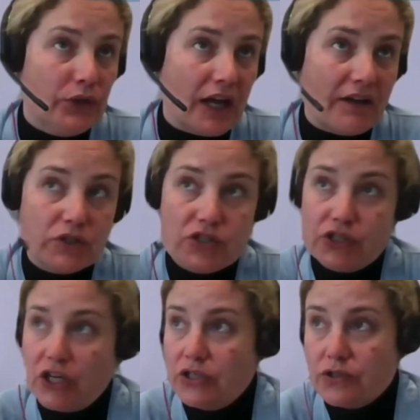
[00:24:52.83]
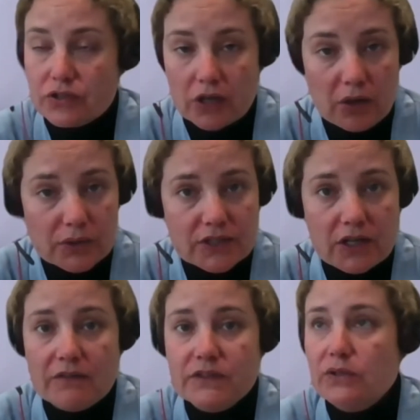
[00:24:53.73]
You have to change your codes
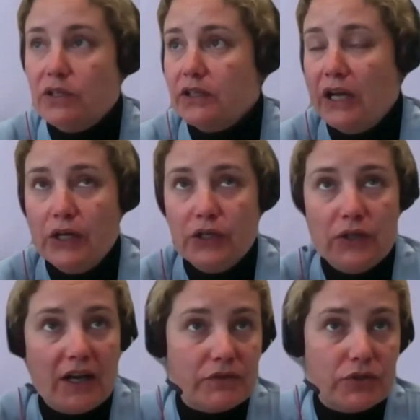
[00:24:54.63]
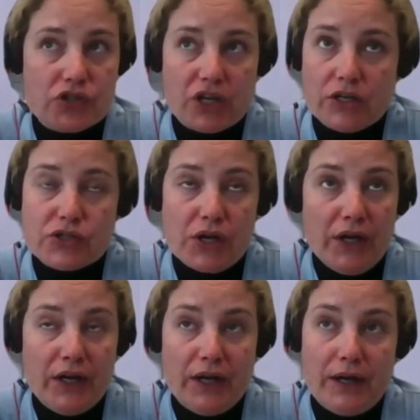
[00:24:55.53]
of conduct. You have to change
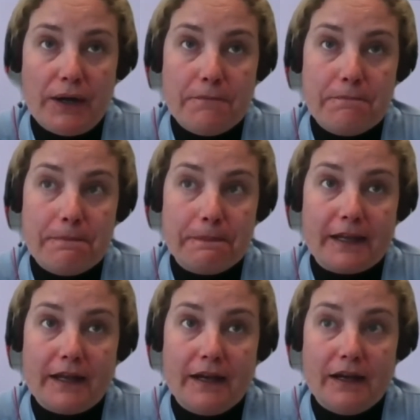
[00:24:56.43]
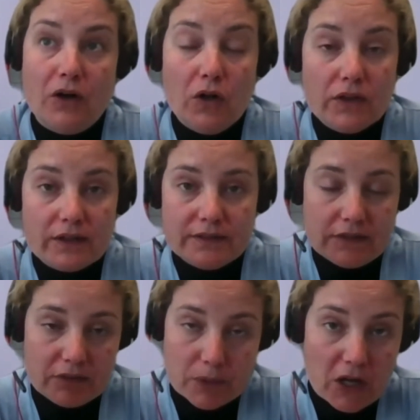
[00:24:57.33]
all the
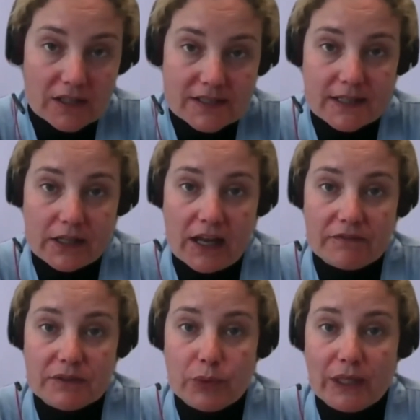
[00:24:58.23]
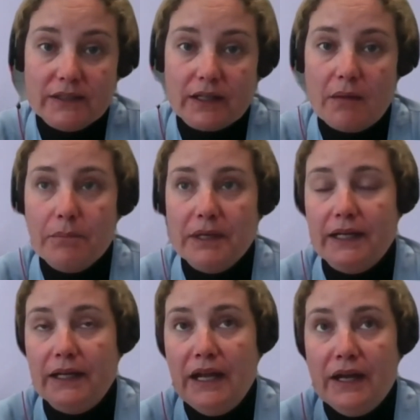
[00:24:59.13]
different policies that you have to within the
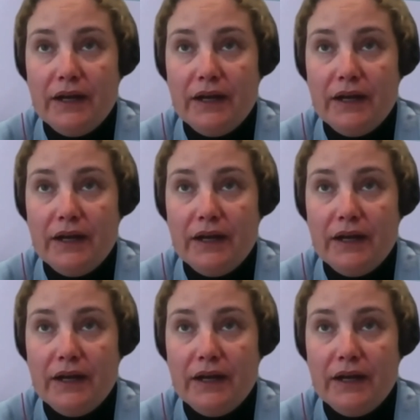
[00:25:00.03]
company,